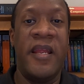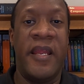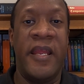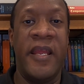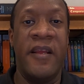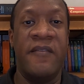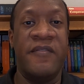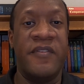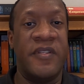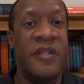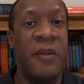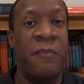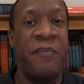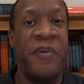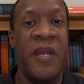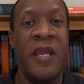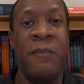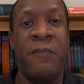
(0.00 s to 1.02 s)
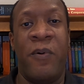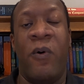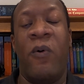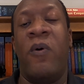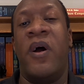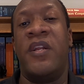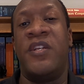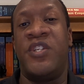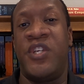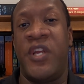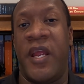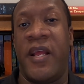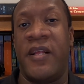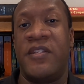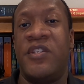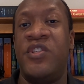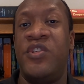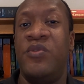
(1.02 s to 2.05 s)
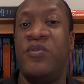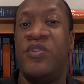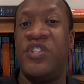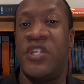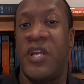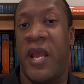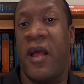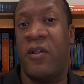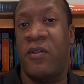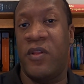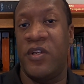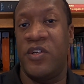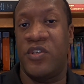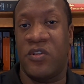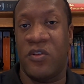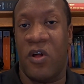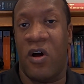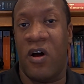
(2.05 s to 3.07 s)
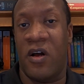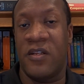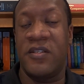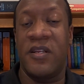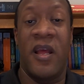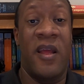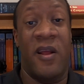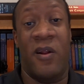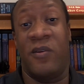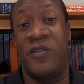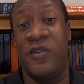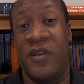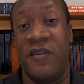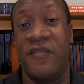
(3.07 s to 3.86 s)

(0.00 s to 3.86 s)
gives the people a chance to challenge laws. It also